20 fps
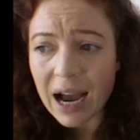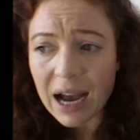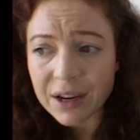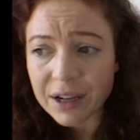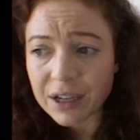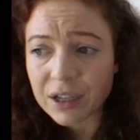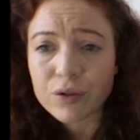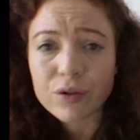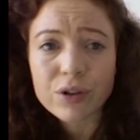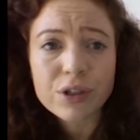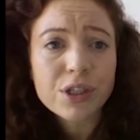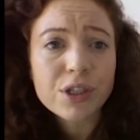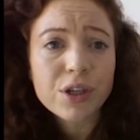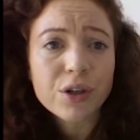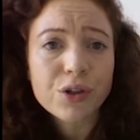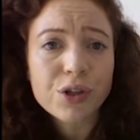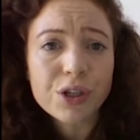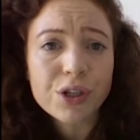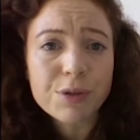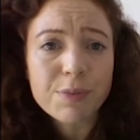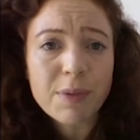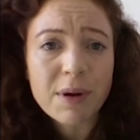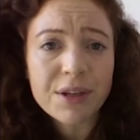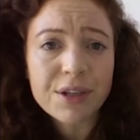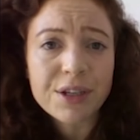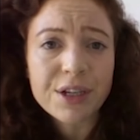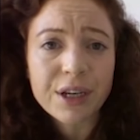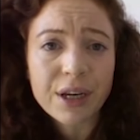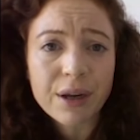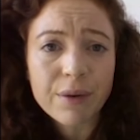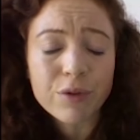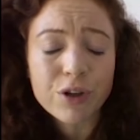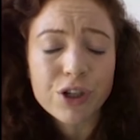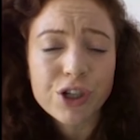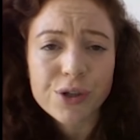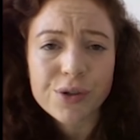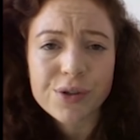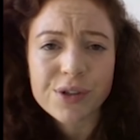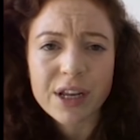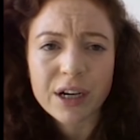and increased social spending and
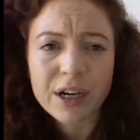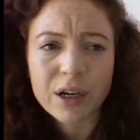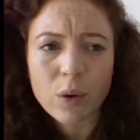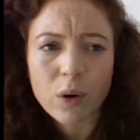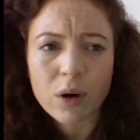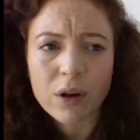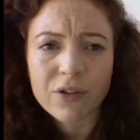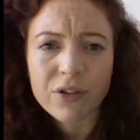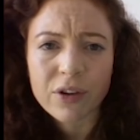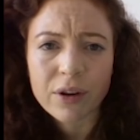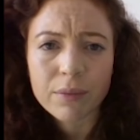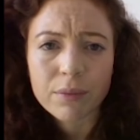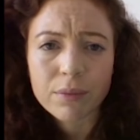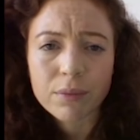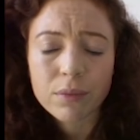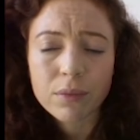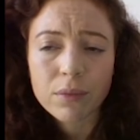reduced inequality.